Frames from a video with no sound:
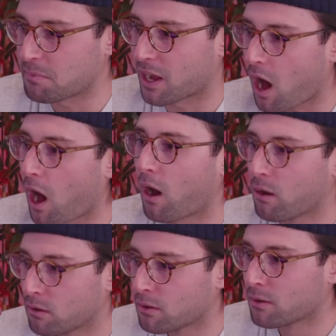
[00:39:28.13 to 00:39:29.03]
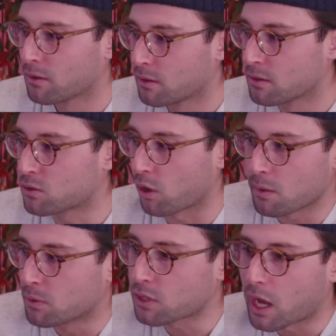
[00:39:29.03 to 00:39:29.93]
And I'm like, oh. So
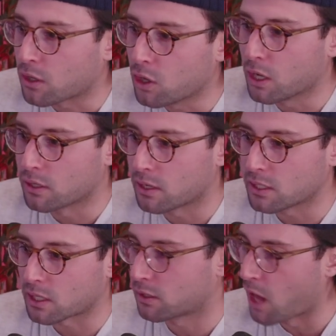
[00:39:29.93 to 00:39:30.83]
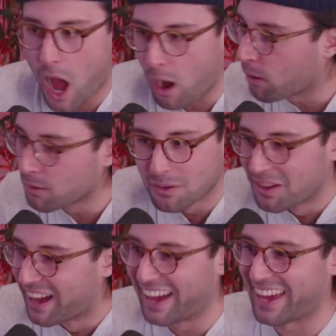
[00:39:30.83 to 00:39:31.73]
he was like, good. And he's like, no.
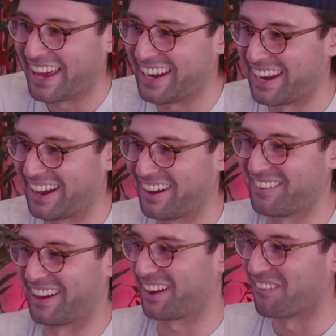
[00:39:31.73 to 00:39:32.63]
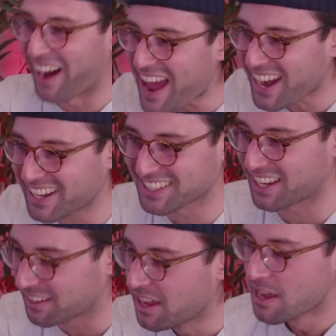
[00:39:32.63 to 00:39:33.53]
And I'm like, what? And he's
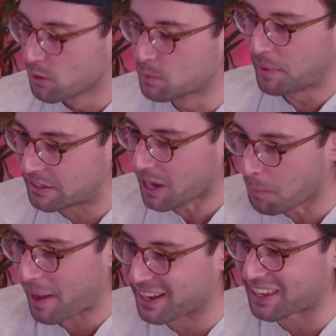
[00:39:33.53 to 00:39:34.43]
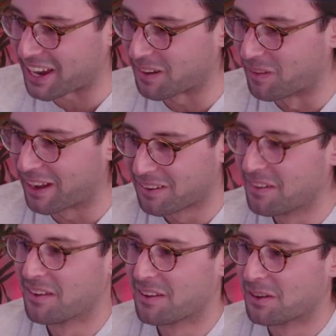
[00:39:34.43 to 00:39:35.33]
like, it was a big deal back then. I'm
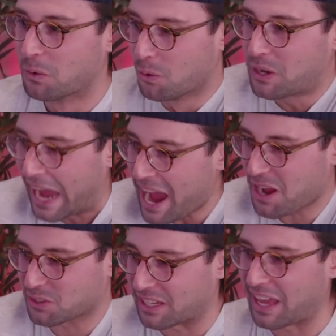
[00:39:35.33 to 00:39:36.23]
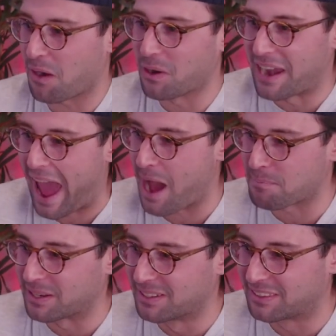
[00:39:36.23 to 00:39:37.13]
like, who cares? Like, that wouldn't
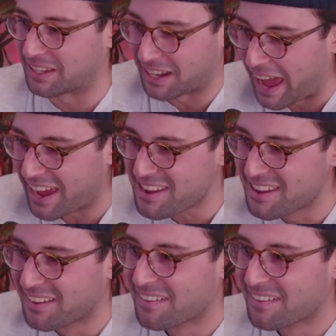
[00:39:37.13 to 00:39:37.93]
happen today.